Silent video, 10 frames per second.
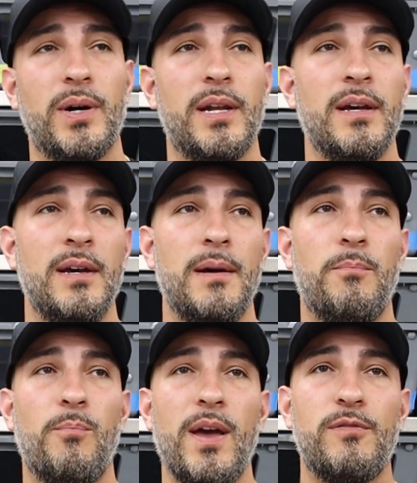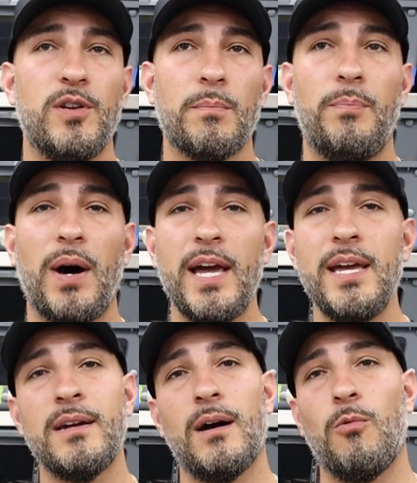But if you're buying